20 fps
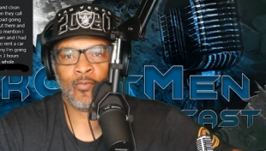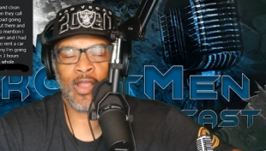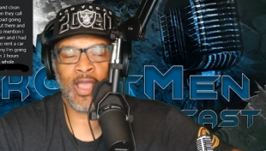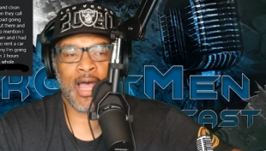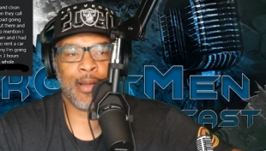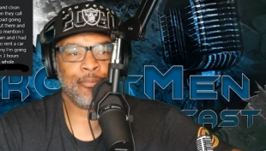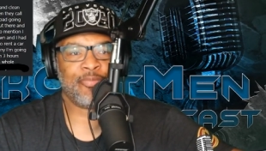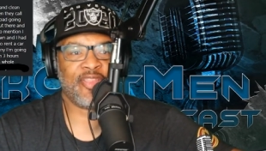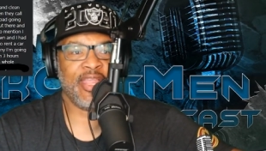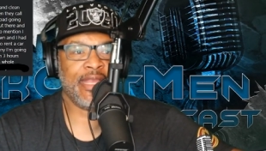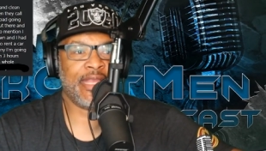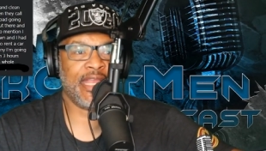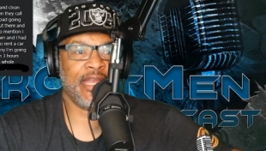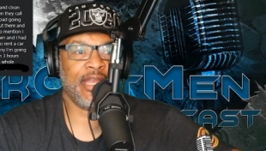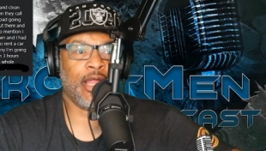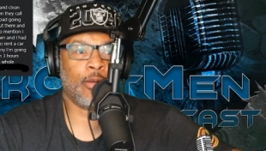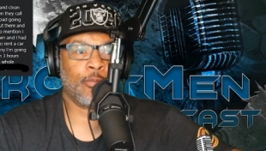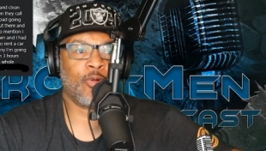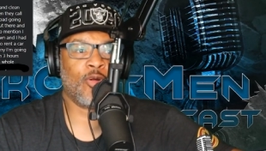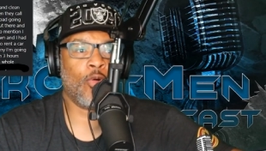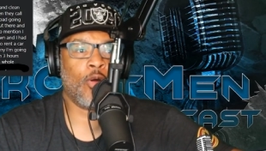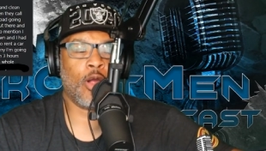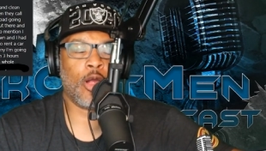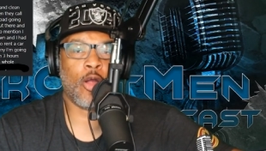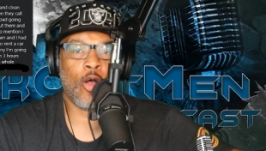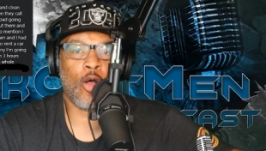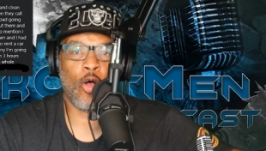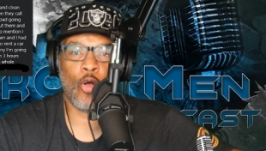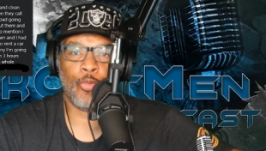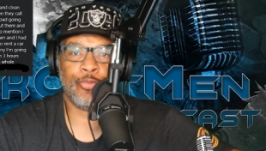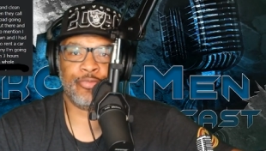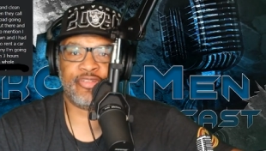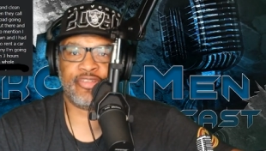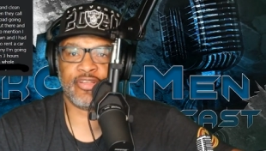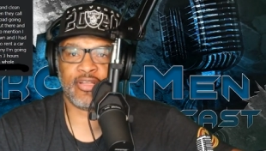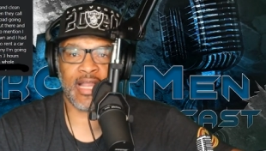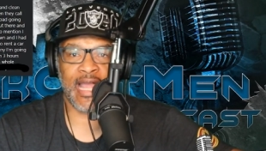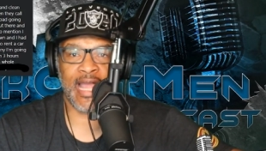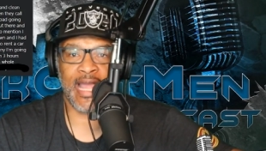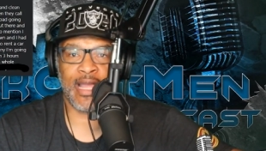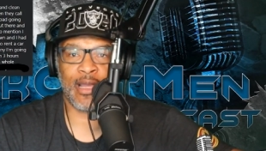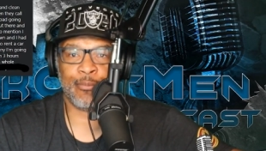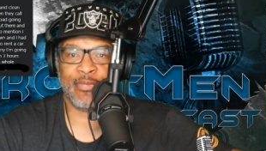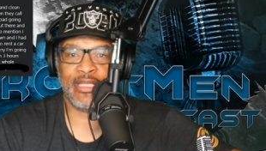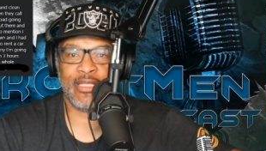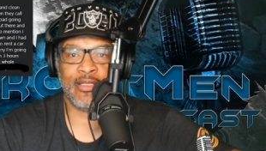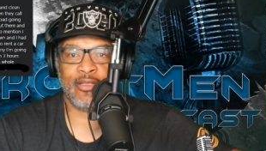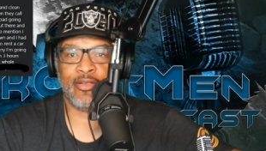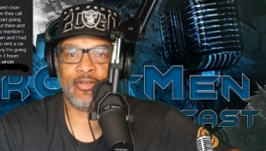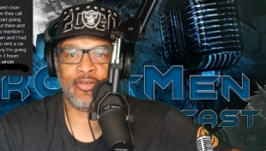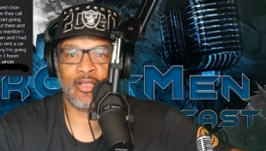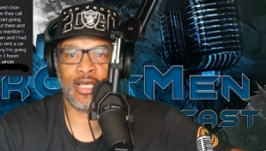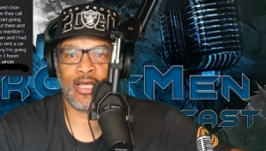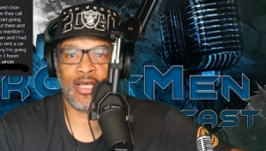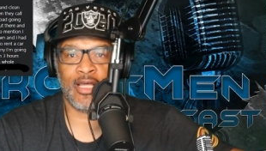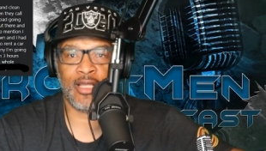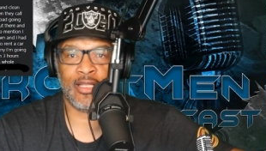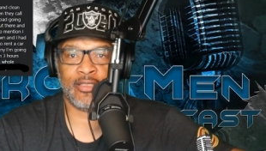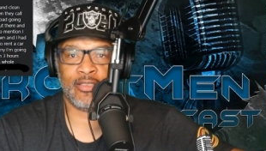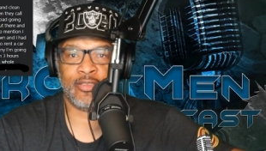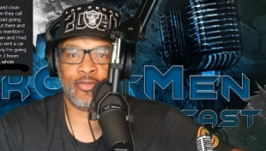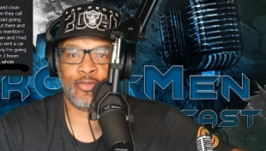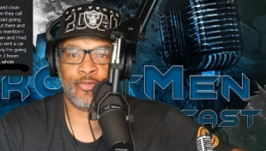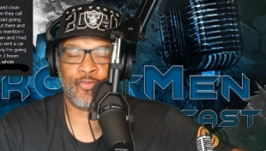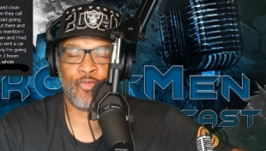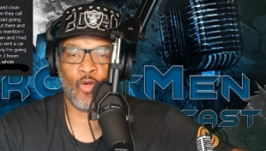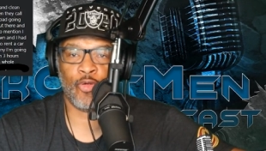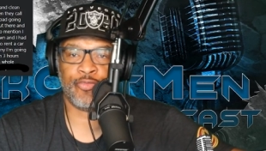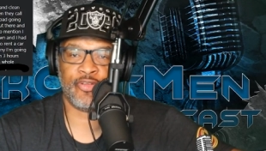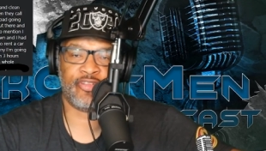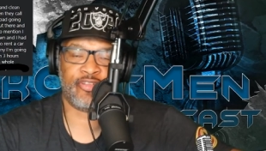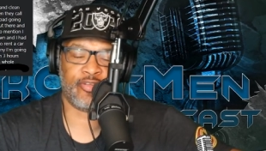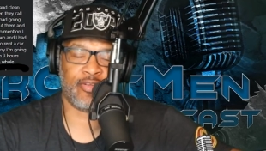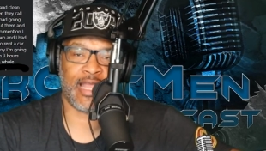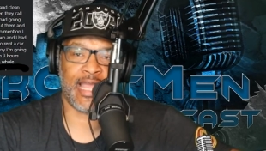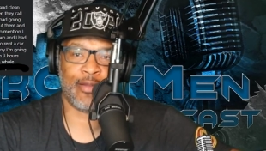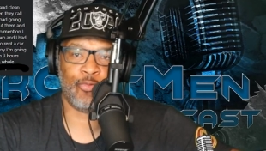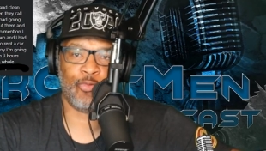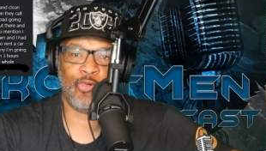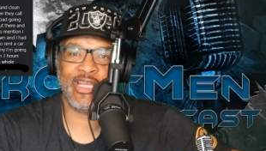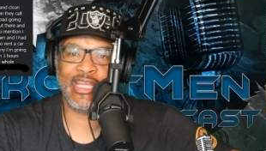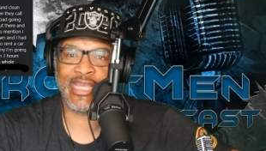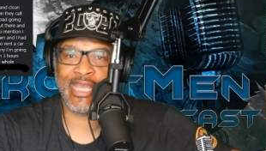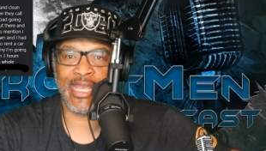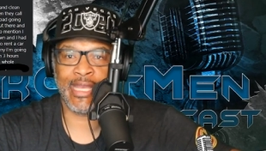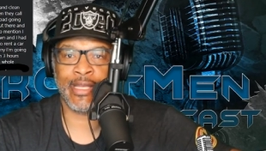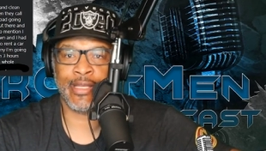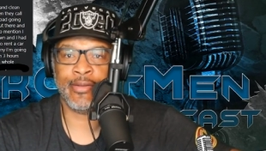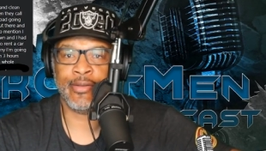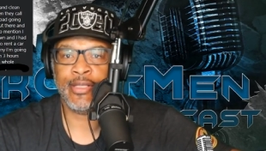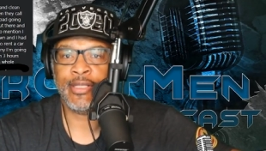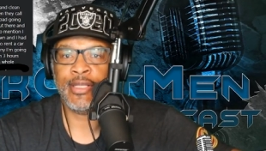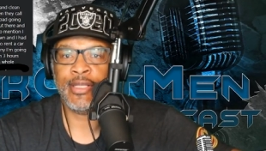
I'm thinking I'm going home July. I mean, uh, the Fourth of July weekend.